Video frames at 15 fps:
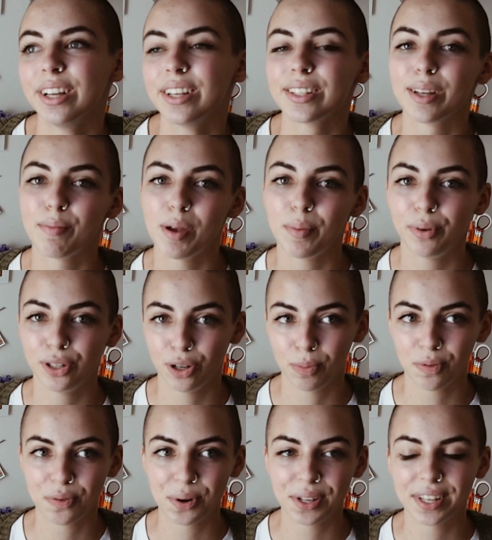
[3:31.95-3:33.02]
some people knew
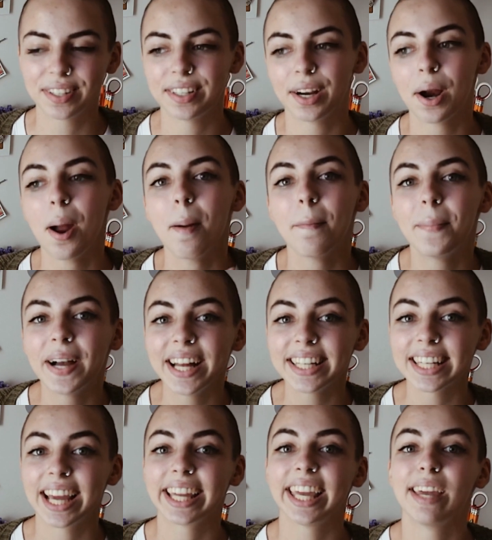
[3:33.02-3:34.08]
before this year, but
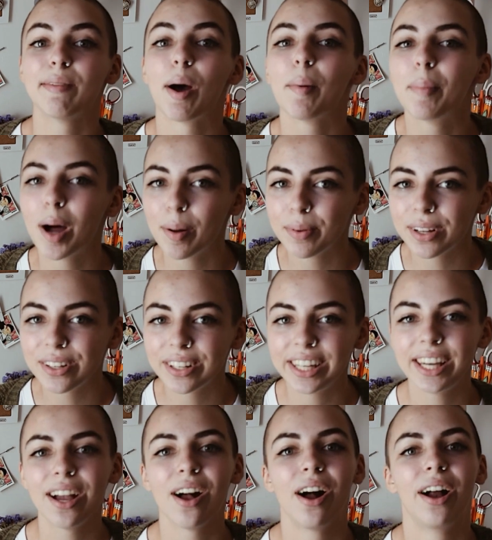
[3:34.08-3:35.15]
I came out
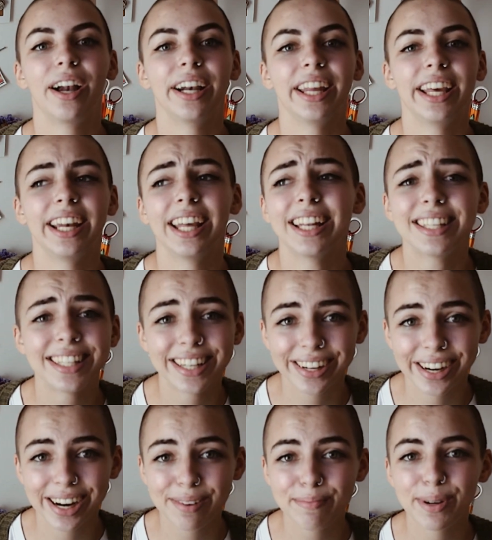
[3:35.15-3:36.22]
publicly on an
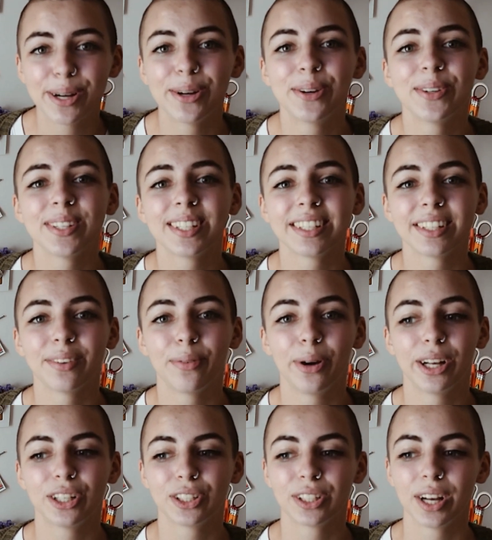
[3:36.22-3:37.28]
Instagram post,
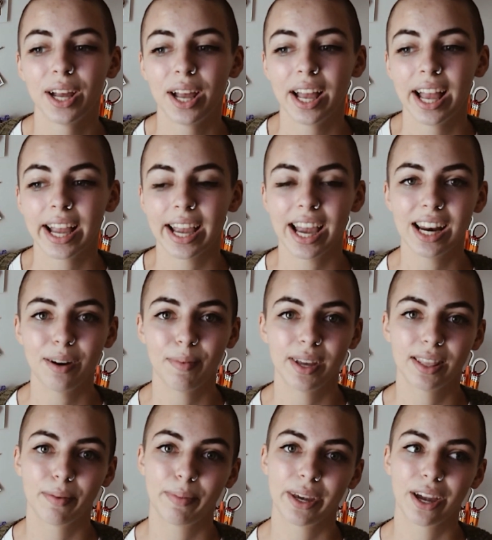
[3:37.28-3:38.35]
which kind of
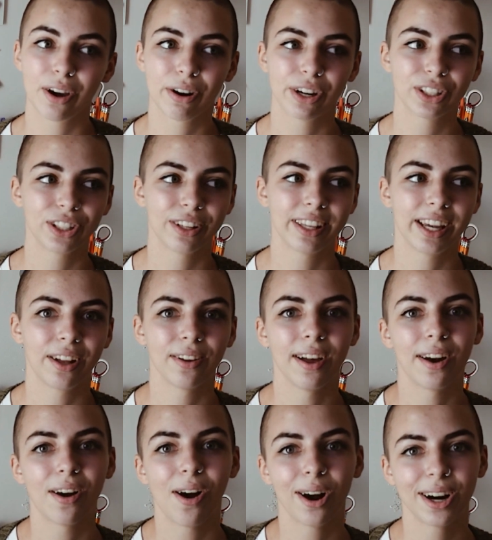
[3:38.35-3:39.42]
made the being a Christian thing a
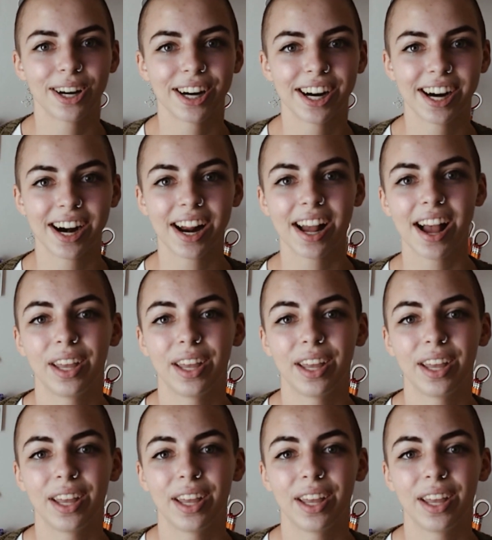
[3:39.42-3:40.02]
lot harder.